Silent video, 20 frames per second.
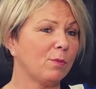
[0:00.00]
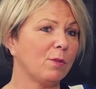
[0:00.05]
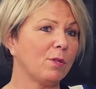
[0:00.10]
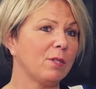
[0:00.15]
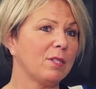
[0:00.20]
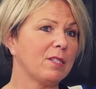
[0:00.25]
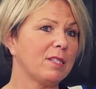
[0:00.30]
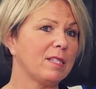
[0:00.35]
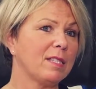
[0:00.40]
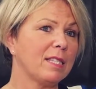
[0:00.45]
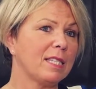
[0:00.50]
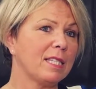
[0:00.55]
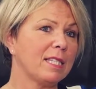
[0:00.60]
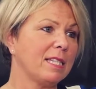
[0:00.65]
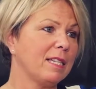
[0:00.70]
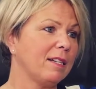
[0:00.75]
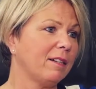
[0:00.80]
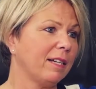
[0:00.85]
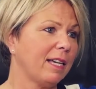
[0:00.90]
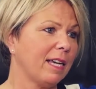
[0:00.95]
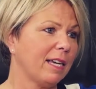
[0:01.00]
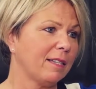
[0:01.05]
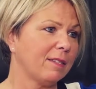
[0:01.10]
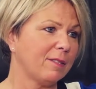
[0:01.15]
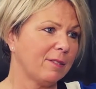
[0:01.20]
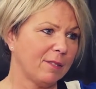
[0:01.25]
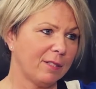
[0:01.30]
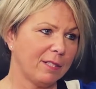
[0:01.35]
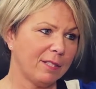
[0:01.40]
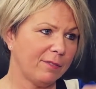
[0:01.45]
was the CIS
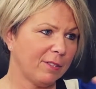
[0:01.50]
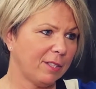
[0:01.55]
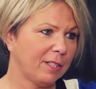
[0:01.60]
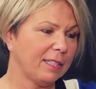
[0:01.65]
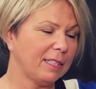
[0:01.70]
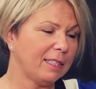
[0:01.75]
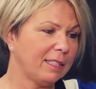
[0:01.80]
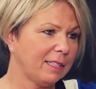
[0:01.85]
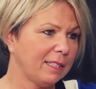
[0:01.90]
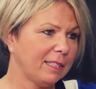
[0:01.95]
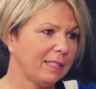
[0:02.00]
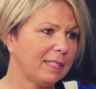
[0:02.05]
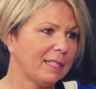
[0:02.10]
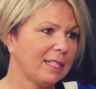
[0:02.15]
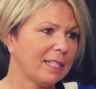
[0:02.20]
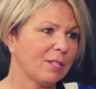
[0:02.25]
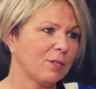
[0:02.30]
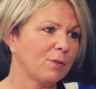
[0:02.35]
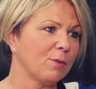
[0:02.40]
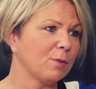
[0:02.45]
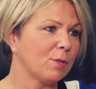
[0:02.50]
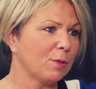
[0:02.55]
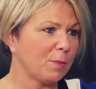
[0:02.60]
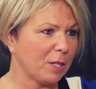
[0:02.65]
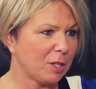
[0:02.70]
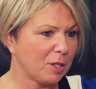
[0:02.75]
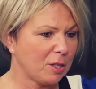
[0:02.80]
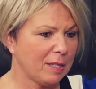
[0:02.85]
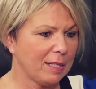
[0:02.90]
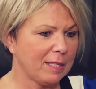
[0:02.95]
Certified International
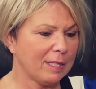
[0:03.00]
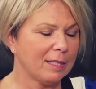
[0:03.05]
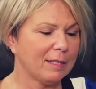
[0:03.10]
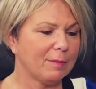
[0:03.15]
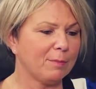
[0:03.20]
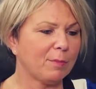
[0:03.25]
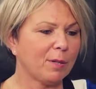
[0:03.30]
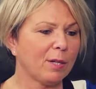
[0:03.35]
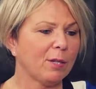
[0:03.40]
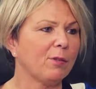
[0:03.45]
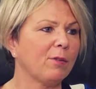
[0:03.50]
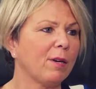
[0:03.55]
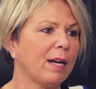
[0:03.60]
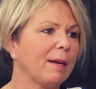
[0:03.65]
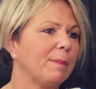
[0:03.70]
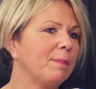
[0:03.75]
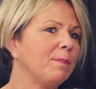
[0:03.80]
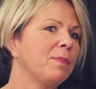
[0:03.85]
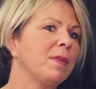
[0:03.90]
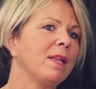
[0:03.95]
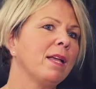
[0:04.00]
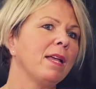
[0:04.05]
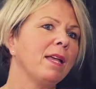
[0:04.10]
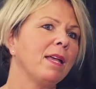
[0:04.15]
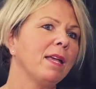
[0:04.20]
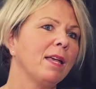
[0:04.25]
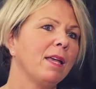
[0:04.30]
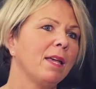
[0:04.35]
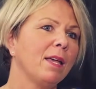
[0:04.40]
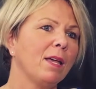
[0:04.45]
Specialist Programme.
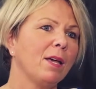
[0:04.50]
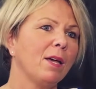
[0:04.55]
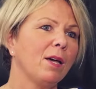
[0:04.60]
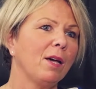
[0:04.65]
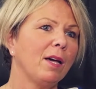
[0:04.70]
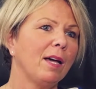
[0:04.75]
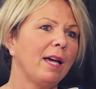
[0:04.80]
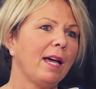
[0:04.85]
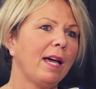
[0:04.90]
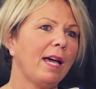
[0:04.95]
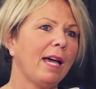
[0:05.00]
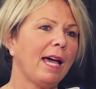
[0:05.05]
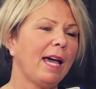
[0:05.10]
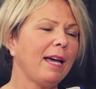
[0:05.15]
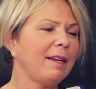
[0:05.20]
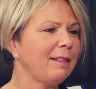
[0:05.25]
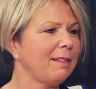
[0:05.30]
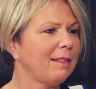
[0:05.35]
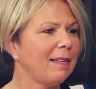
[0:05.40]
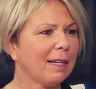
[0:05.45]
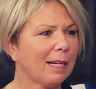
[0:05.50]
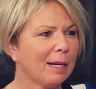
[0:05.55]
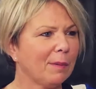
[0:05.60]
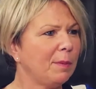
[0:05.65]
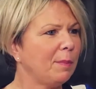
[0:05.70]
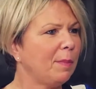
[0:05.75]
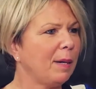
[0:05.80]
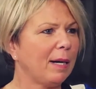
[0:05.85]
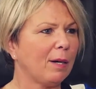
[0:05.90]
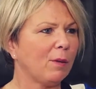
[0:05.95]
How did that come
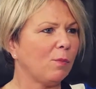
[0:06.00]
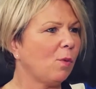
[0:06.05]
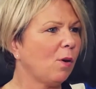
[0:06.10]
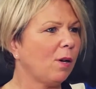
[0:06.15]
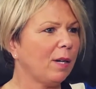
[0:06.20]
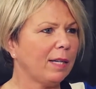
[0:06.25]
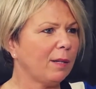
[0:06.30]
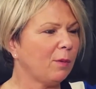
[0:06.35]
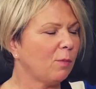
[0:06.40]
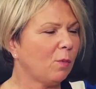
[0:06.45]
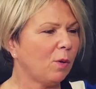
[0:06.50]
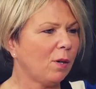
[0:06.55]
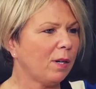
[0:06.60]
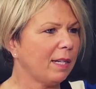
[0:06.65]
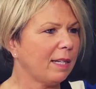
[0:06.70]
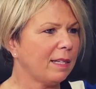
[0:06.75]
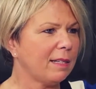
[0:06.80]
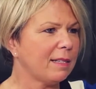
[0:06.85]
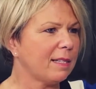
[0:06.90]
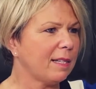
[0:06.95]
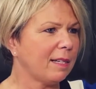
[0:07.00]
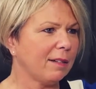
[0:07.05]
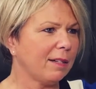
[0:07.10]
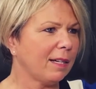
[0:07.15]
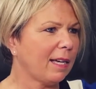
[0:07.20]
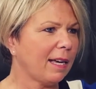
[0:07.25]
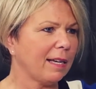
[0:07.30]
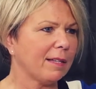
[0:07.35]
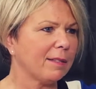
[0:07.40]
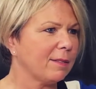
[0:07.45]
about? Why
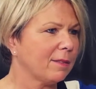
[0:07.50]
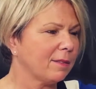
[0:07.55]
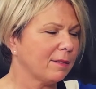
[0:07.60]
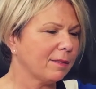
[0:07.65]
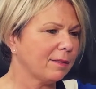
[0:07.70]
CIS?